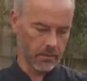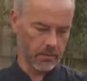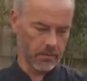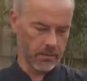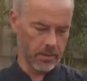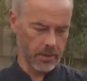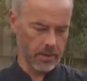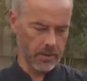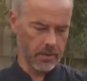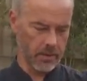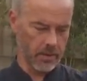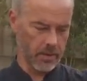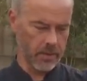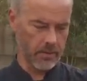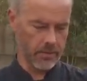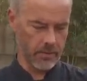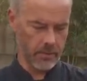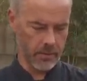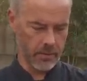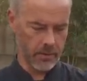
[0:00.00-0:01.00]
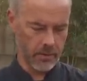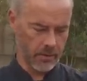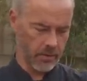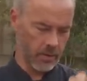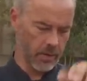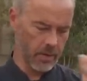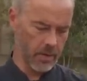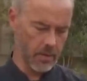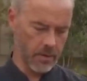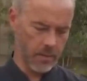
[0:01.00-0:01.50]
we are not here for
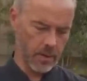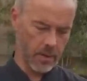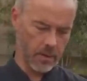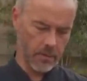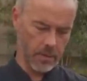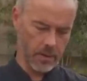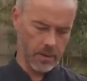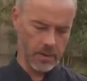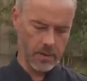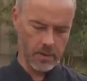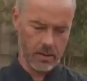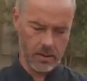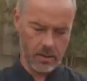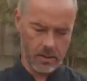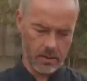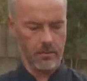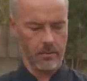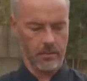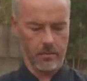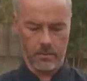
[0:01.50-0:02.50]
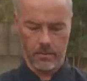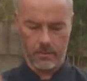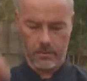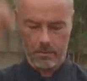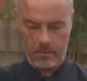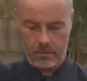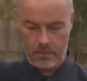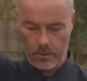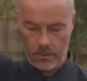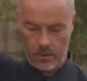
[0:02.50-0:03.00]
throwing it in the backpack.
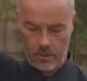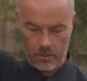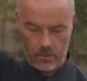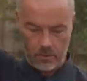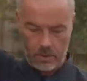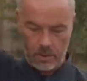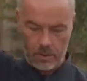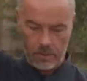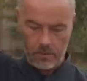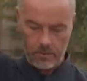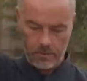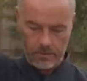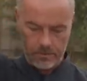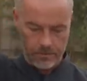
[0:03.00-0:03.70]
The string.